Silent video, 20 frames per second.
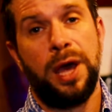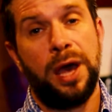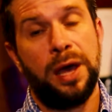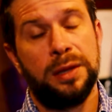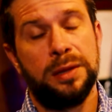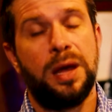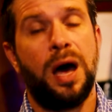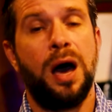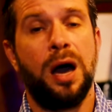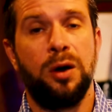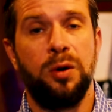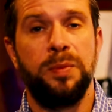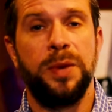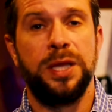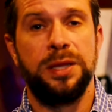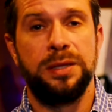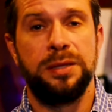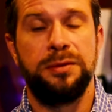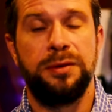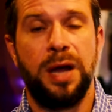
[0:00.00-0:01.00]
and
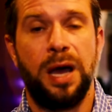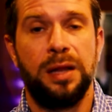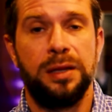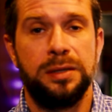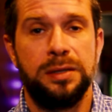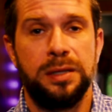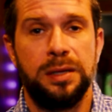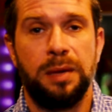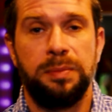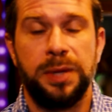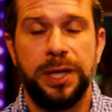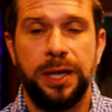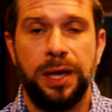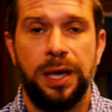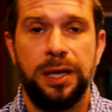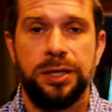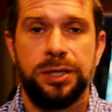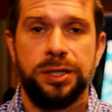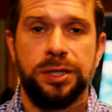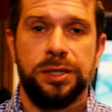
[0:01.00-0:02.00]
augmented reality
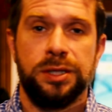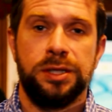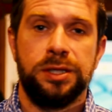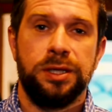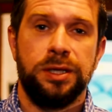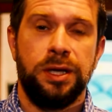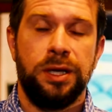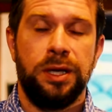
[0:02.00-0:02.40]
applications.